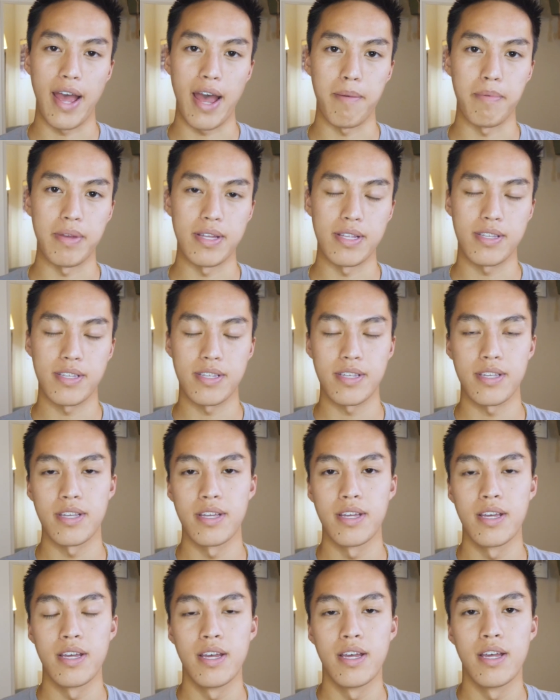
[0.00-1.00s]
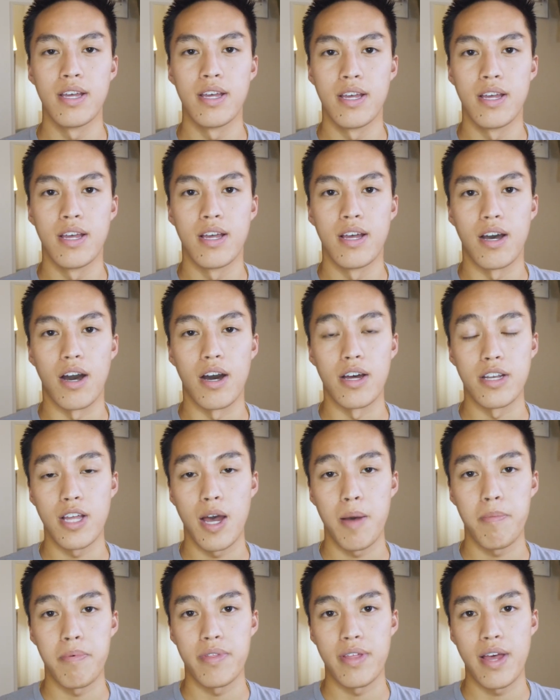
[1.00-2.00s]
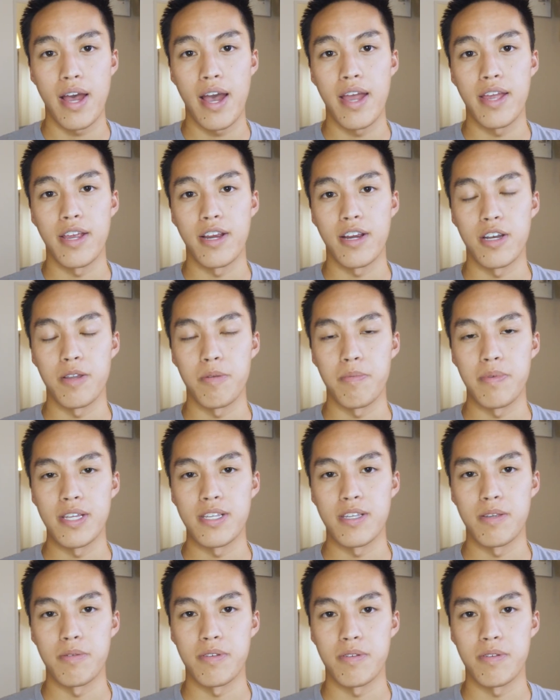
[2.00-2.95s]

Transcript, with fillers: habits. On top of that, you're going to be